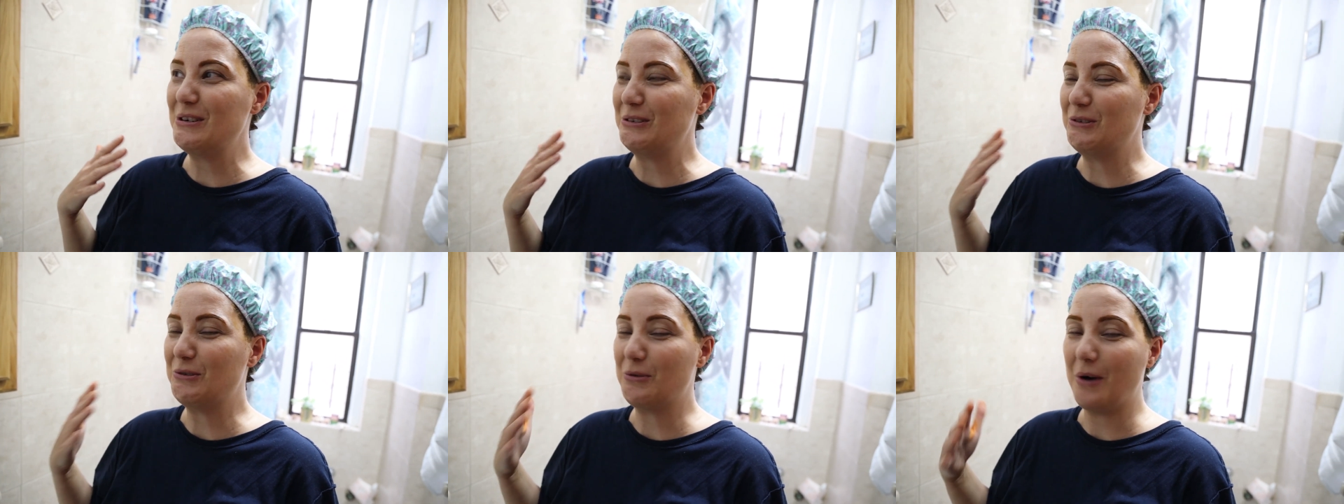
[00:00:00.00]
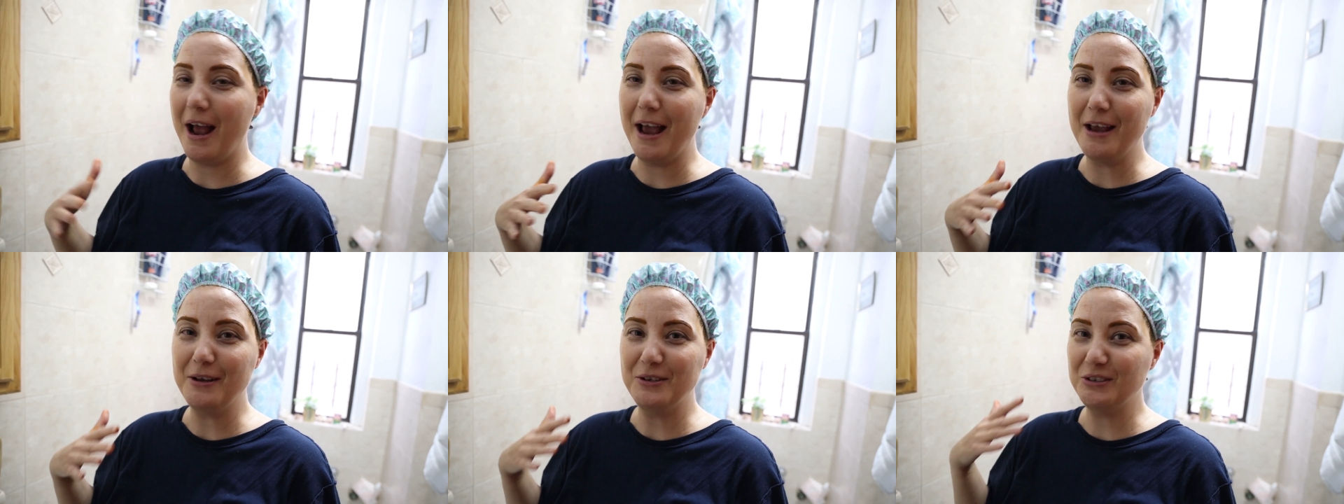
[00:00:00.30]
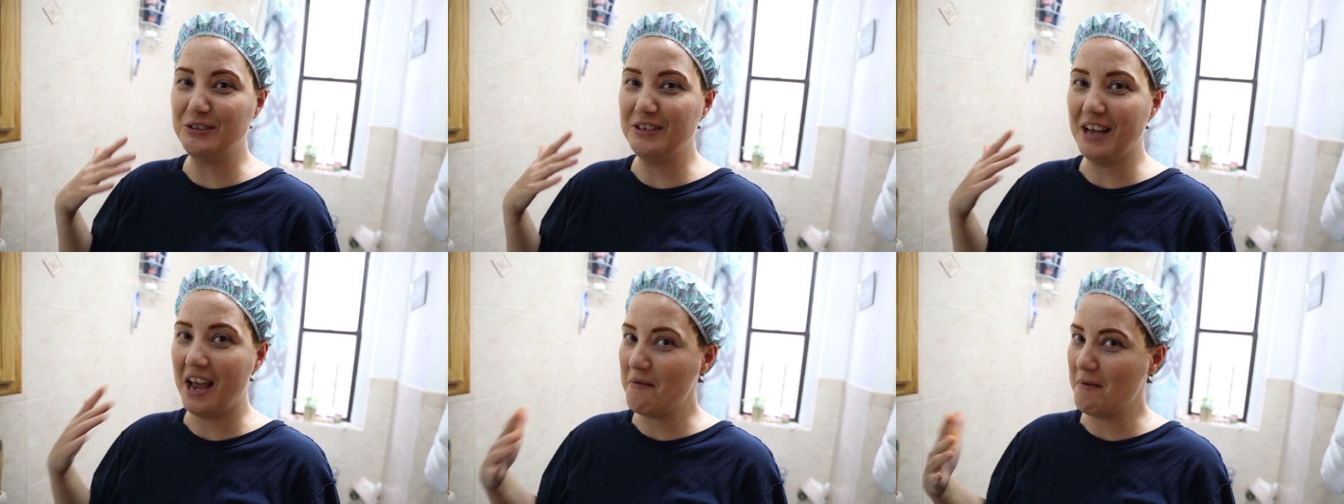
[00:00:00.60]
try
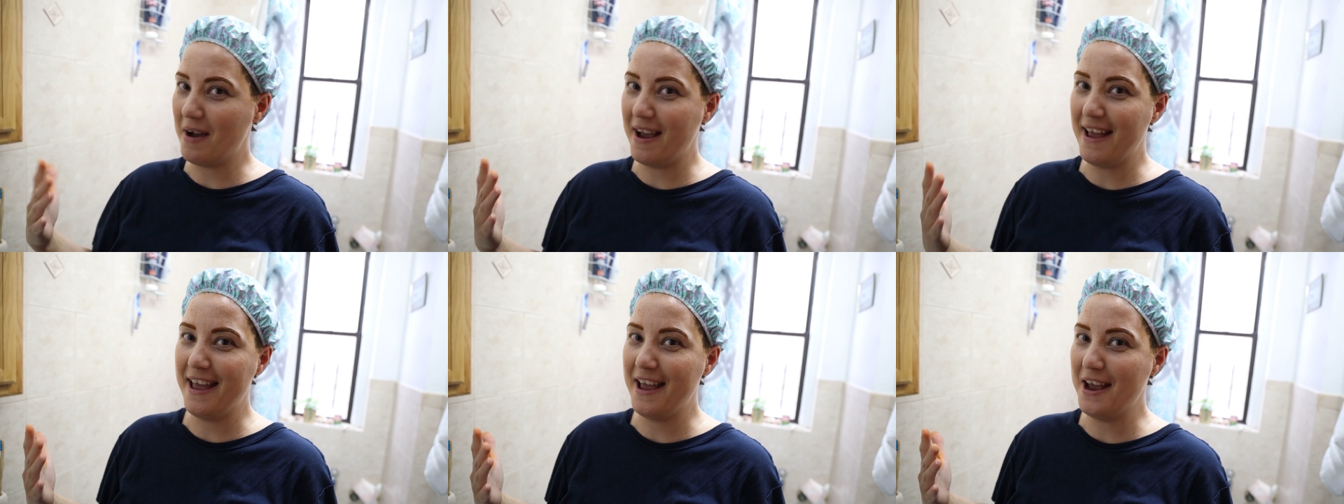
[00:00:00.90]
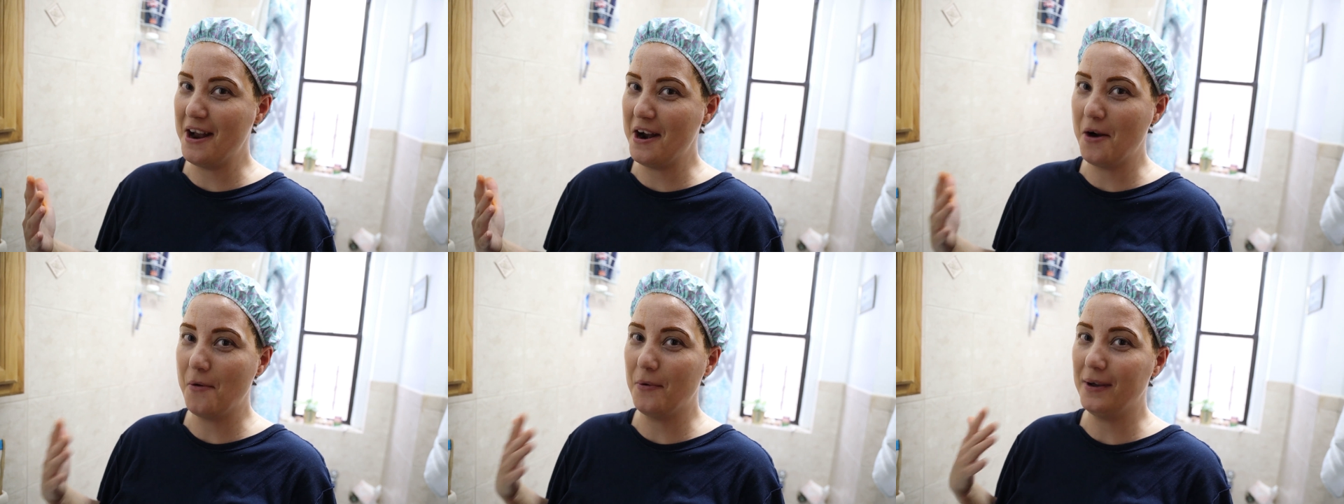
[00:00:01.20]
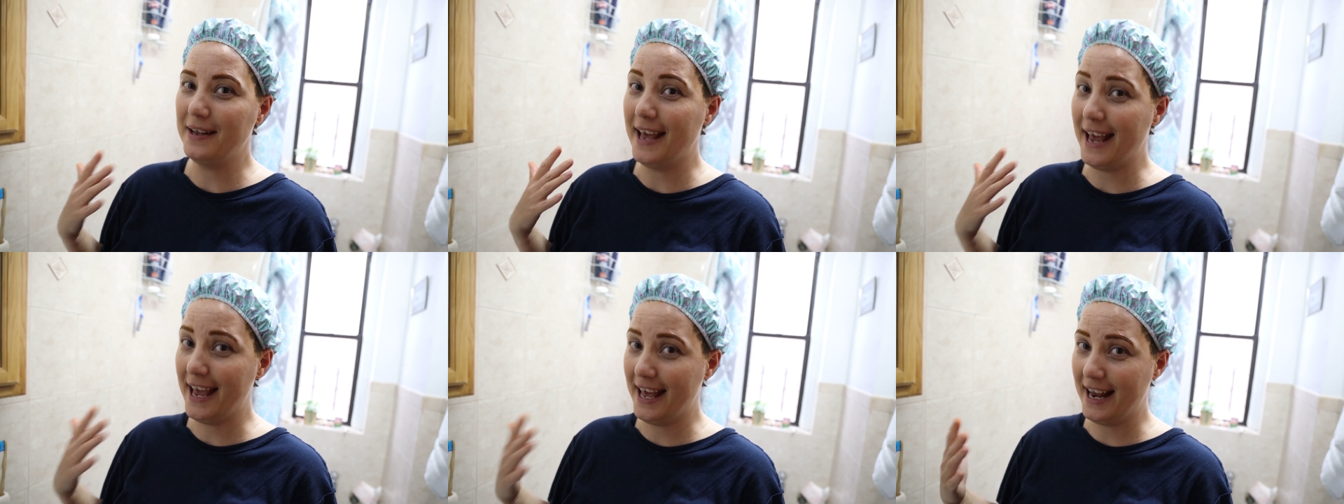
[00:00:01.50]
to dye my hair
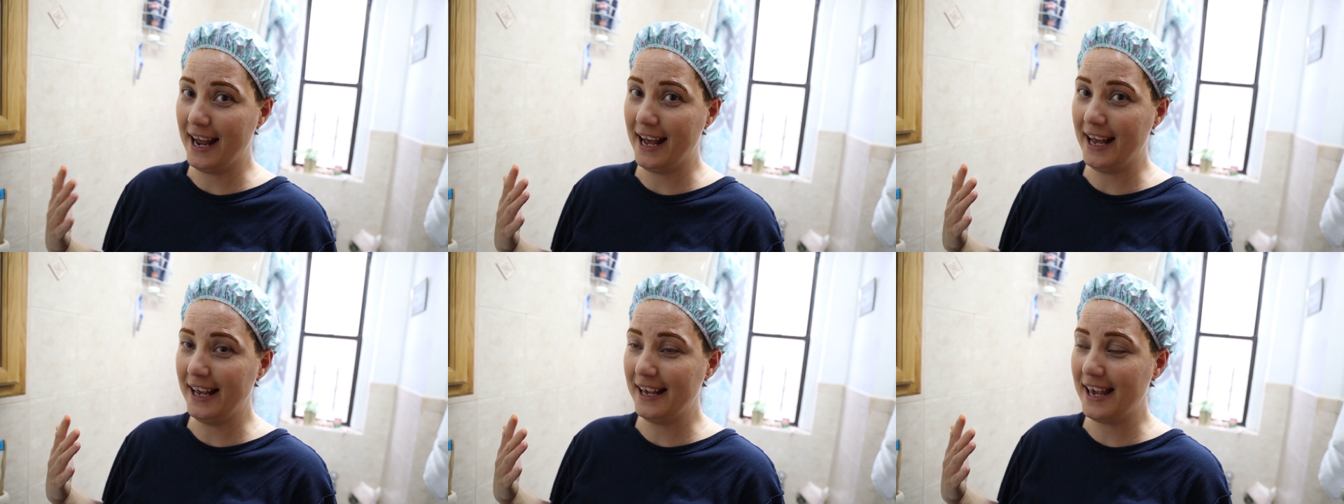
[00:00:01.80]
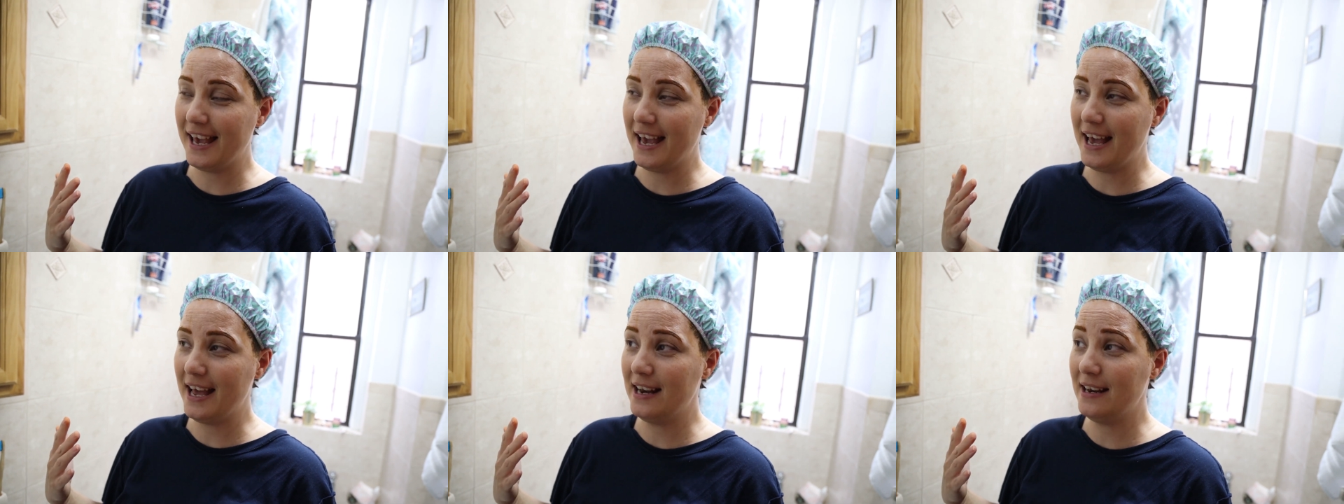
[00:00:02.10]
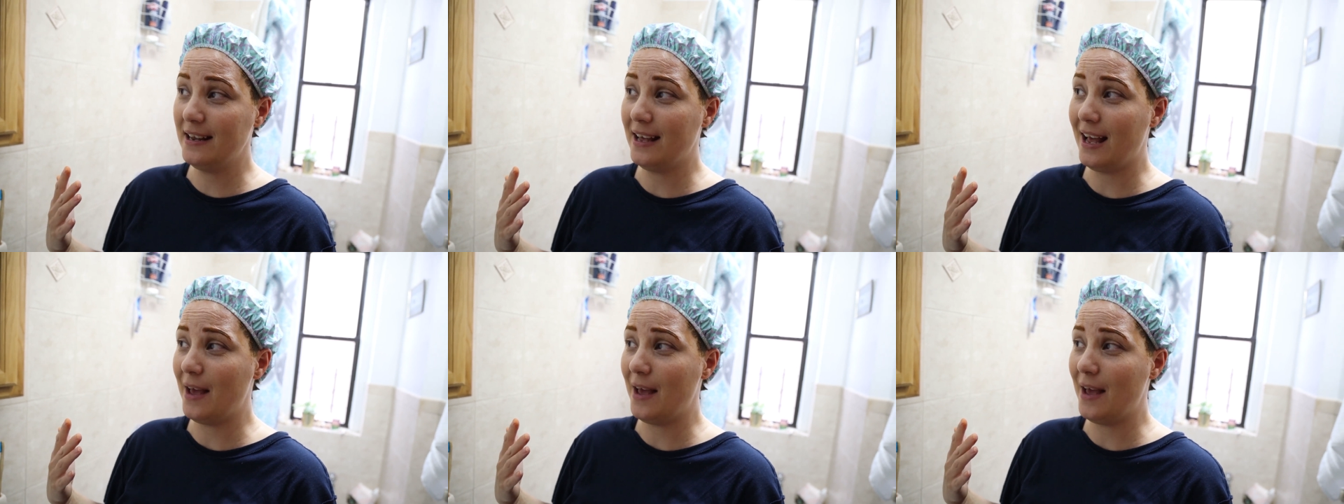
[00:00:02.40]
with henna again.